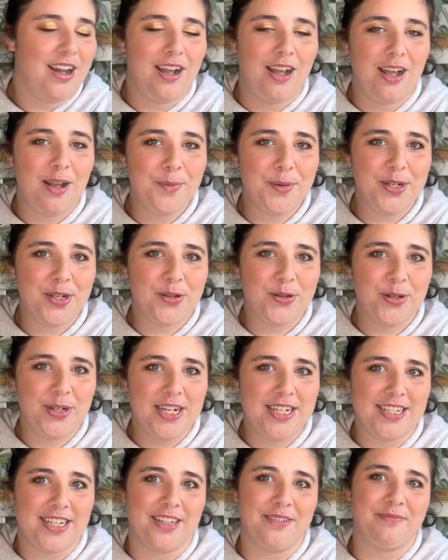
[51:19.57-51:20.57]
I'm going to call it
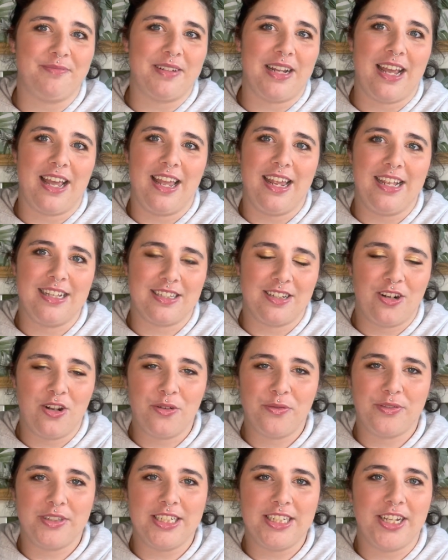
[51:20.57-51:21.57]
done. It's a
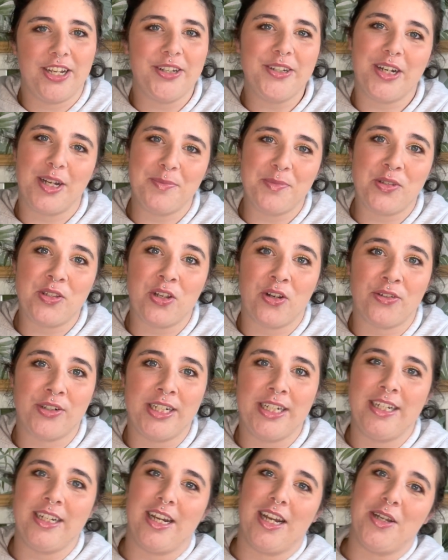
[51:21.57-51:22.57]
long video. I'm
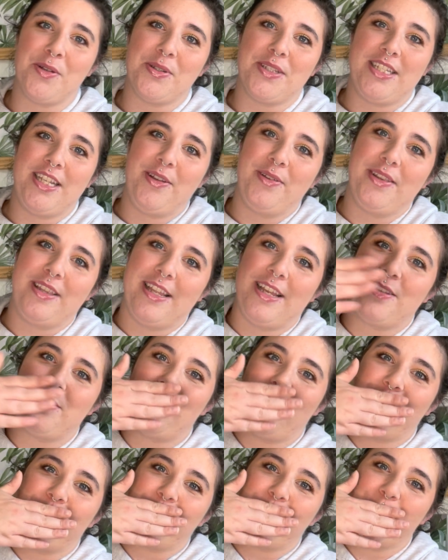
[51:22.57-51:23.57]
sorry. I will see you in the next
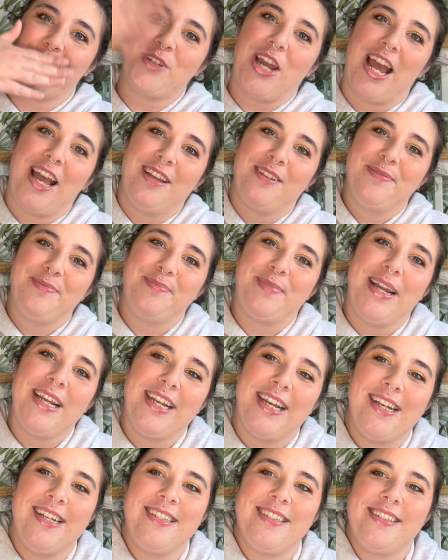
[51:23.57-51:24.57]
one. Bye
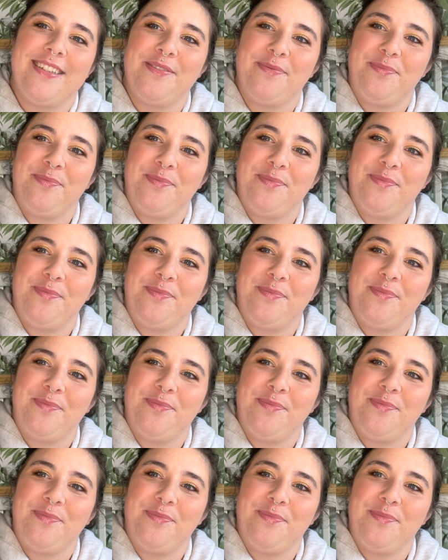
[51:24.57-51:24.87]
guys.